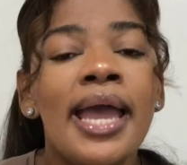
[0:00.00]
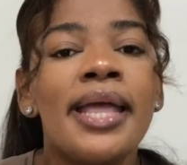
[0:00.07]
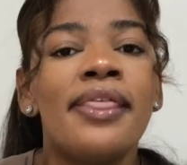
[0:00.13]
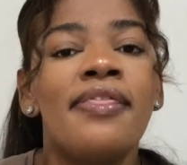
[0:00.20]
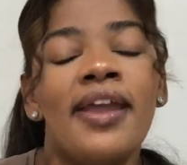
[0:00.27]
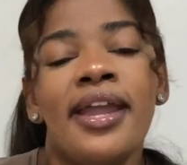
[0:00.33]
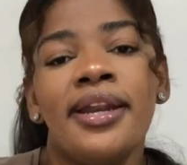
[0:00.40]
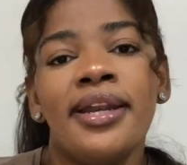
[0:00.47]

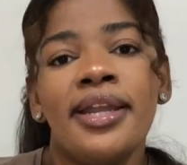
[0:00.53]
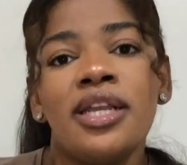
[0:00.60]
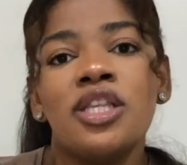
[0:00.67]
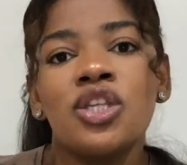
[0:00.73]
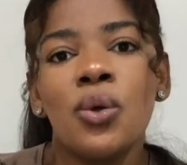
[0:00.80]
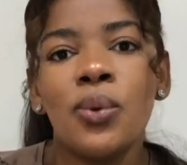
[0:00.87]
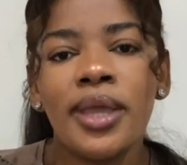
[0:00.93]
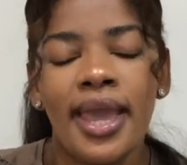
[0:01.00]
then it's
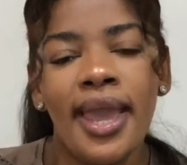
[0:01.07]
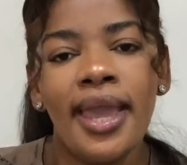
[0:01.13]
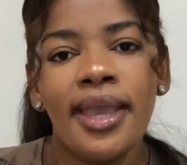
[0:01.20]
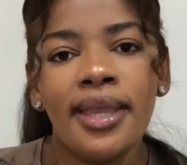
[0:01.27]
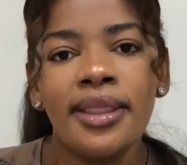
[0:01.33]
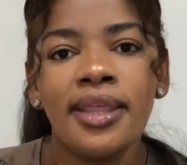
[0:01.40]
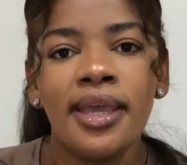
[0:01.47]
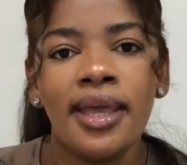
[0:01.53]

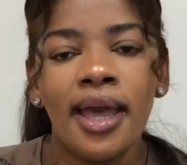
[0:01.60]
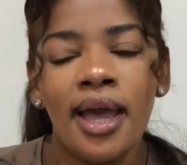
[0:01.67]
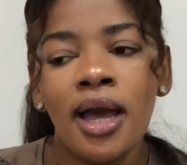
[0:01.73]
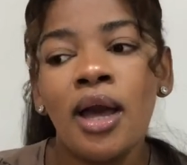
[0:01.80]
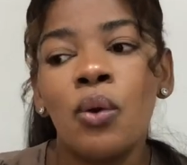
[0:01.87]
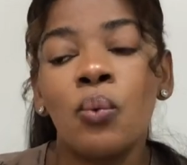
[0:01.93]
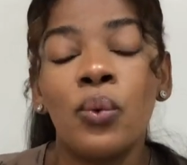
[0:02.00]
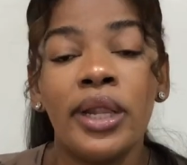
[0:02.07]
okay. They
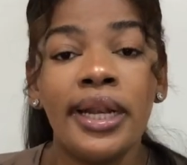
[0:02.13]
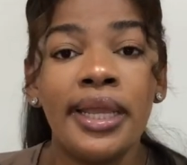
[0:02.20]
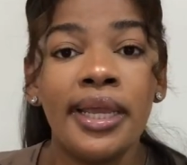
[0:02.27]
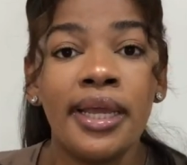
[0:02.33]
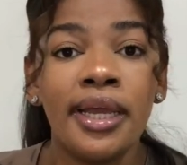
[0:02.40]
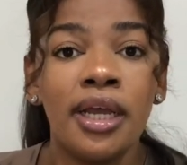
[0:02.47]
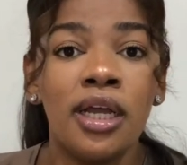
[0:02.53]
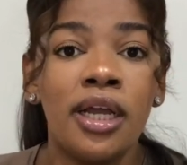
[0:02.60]
are
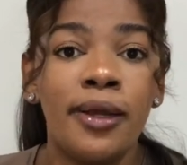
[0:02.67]
willing